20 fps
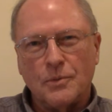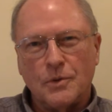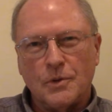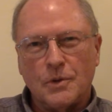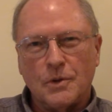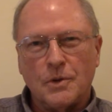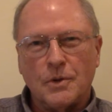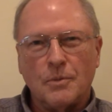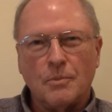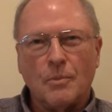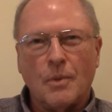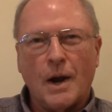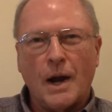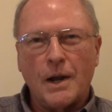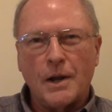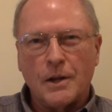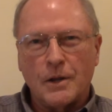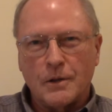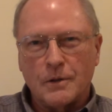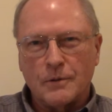the
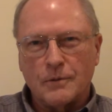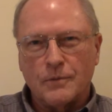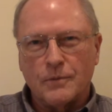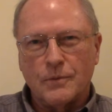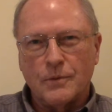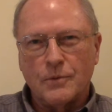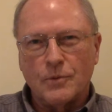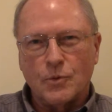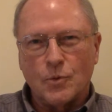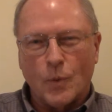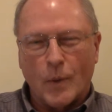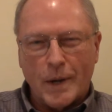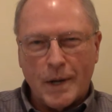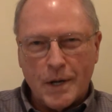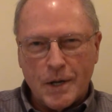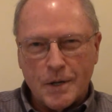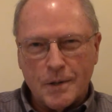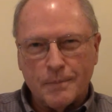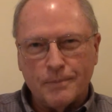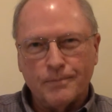mining of
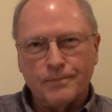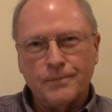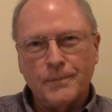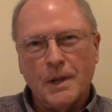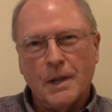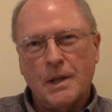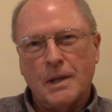uranium.